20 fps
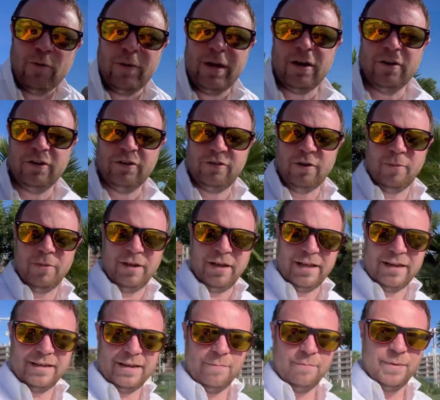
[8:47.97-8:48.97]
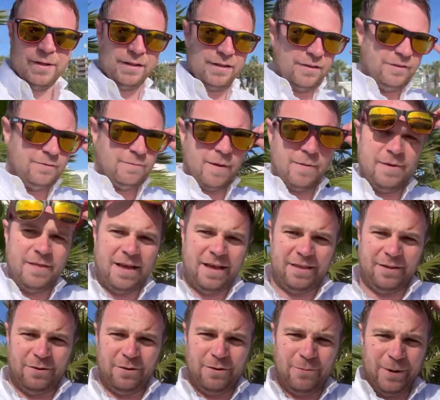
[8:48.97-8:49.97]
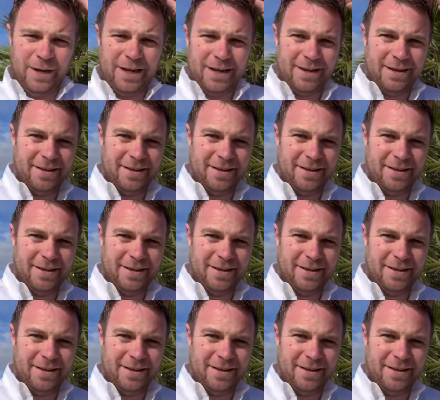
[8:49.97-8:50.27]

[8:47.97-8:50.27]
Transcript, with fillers: wheat on the top of the LinkedIn buildings, remember that the other week?